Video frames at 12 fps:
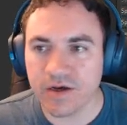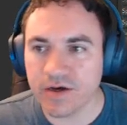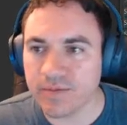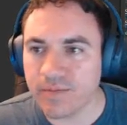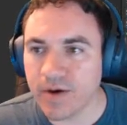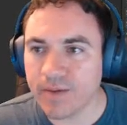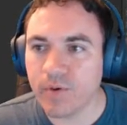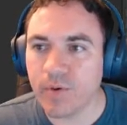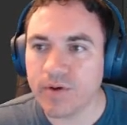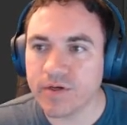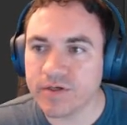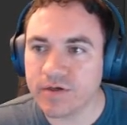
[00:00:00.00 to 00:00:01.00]
I'm
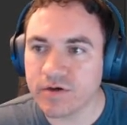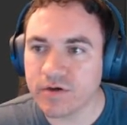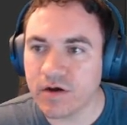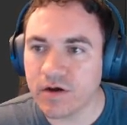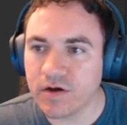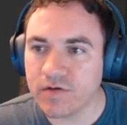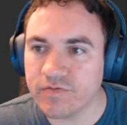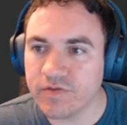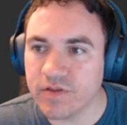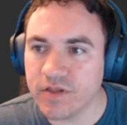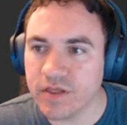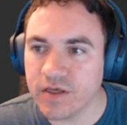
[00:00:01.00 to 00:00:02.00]
going to turn off
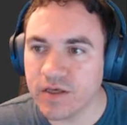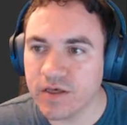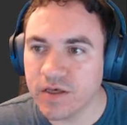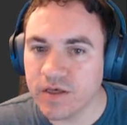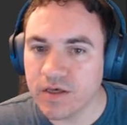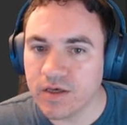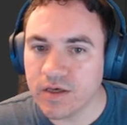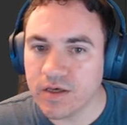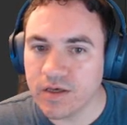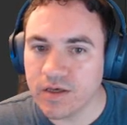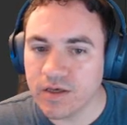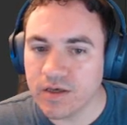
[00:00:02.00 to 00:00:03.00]
the
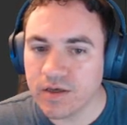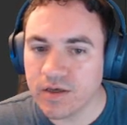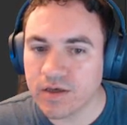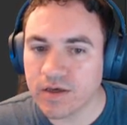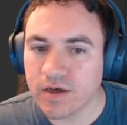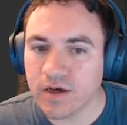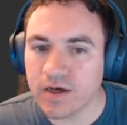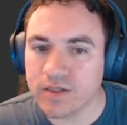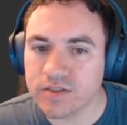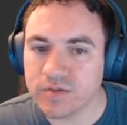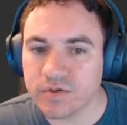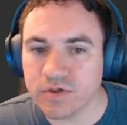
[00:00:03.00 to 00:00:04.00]

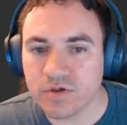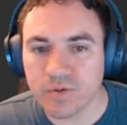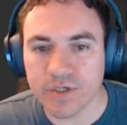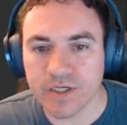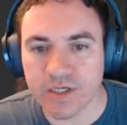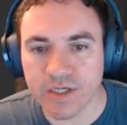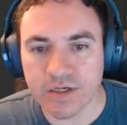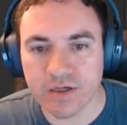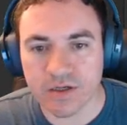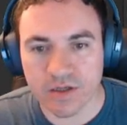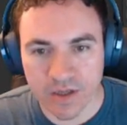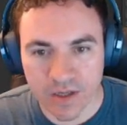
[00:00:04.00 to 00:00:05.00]
guides real quick
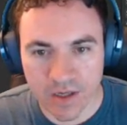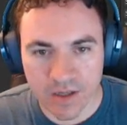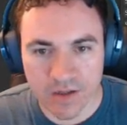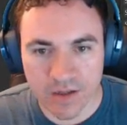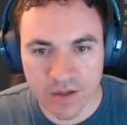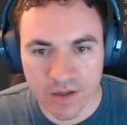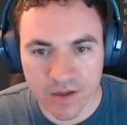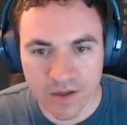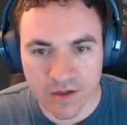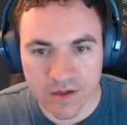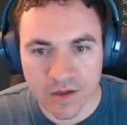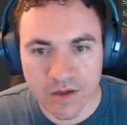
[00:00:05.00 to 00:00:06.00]
and
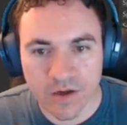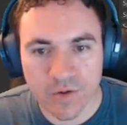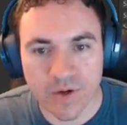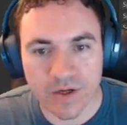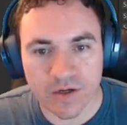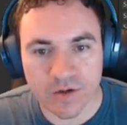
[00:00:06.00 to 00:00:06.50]
then create